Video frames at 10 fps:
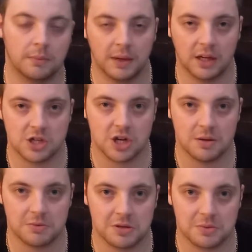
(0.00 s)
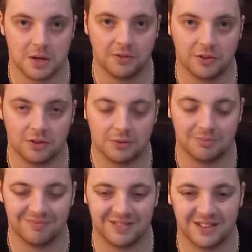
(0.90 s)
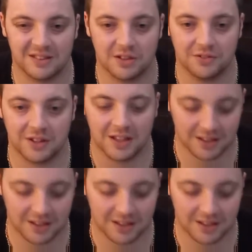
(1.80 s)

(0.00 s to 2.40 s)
pear-shaped as well for him, which went offside.